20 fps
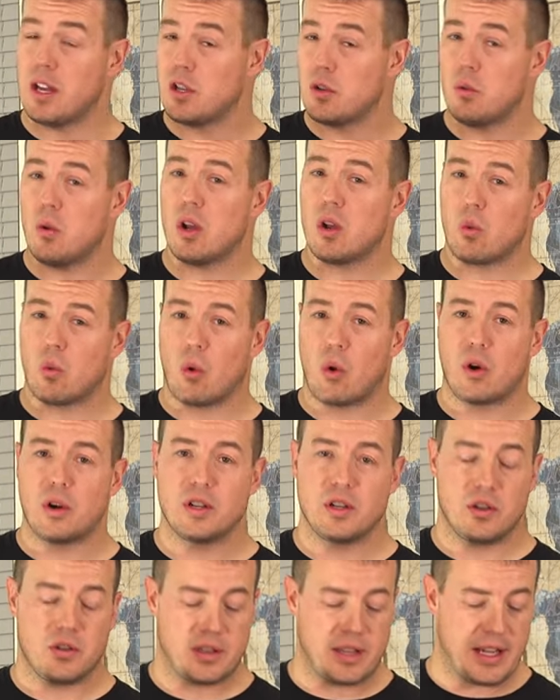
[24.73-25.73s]
I do want to warn
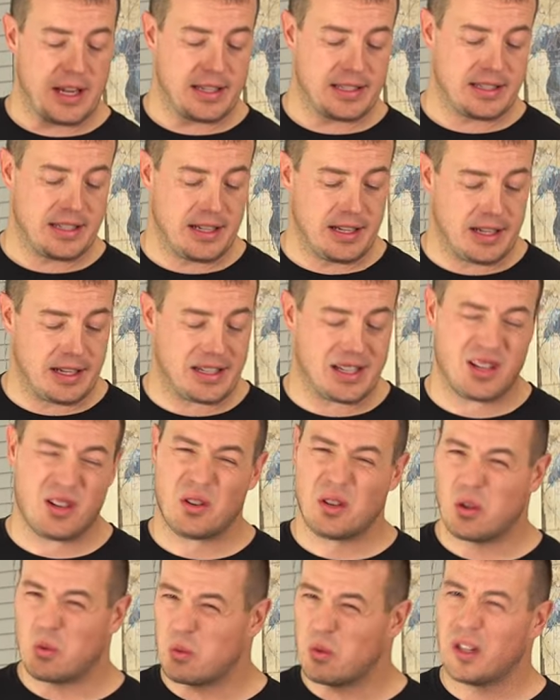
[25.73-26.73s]
you that, uh, you know,
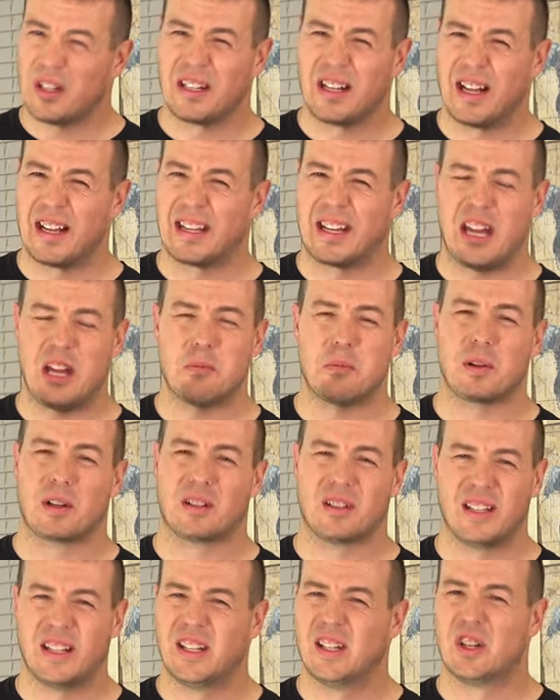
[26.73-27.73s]
you really got to keep it
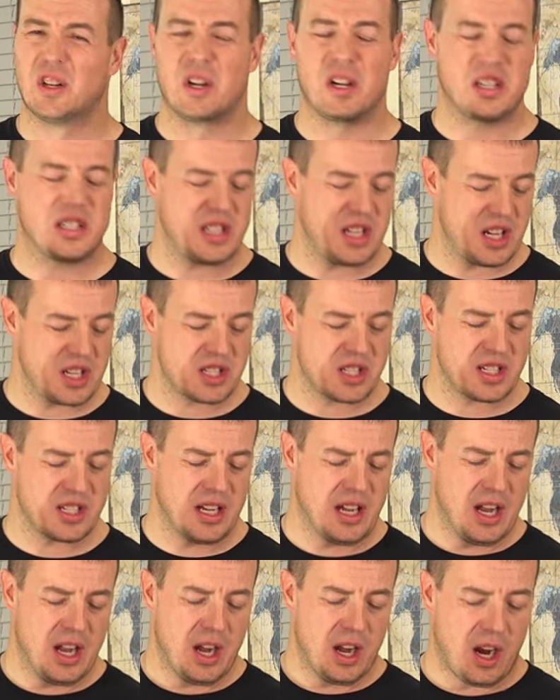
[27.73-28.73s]
clean or it doesn't
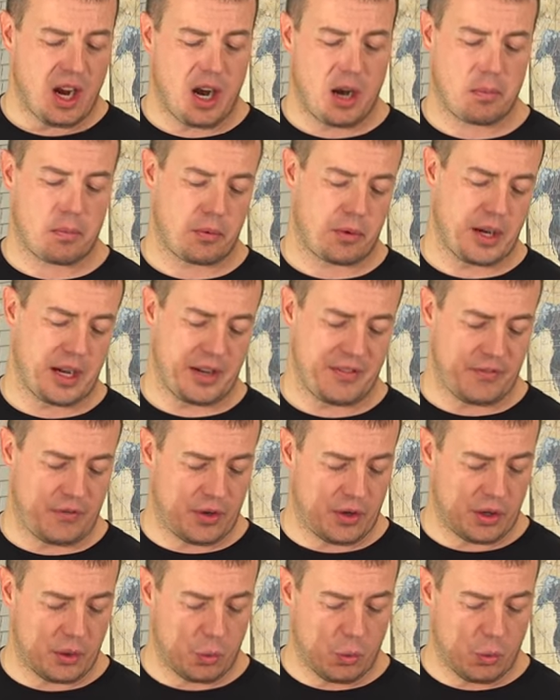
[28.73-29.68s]
operate very